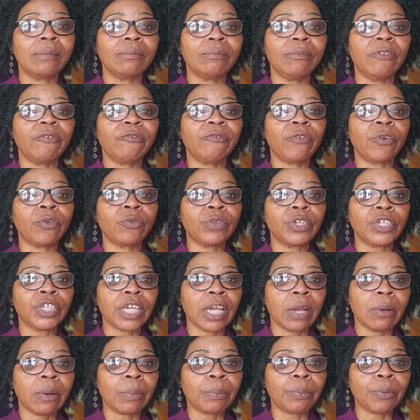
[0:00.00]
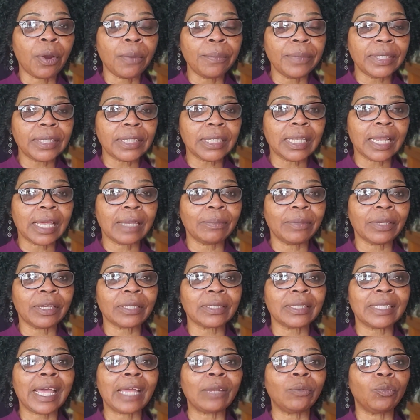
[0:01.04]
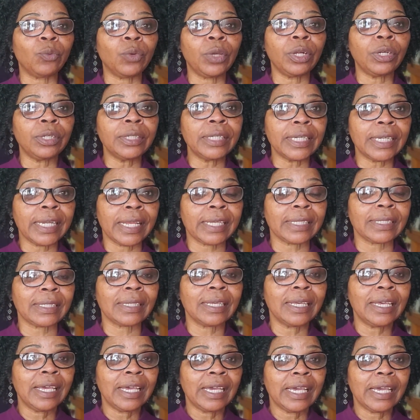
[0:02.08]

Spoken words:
before reaching our promised land, because that wilderness